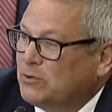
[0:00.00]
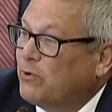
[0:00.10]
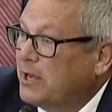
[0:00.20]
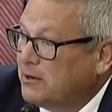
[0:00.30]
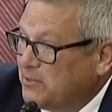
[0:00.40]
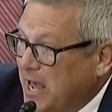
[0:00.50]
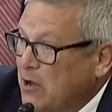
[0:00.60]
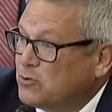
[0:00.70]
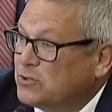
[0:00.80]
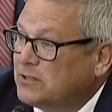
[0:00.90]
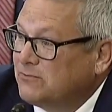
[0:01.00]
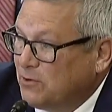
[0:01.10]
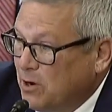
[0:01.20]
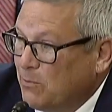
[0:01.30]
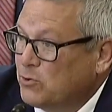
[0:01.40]
and we had 1,000
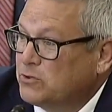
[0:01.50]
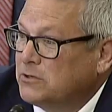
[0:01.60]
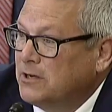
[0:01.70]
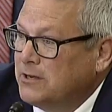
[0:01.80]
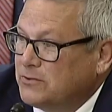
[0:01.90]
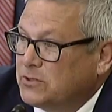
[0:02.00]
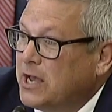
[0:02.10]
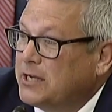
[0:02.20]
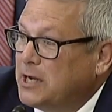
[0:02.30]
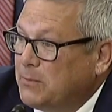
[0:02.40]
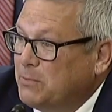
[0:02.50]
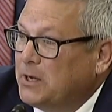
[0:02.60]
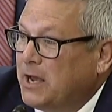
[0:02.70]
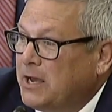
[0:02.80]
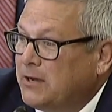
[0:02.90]
farmers sign up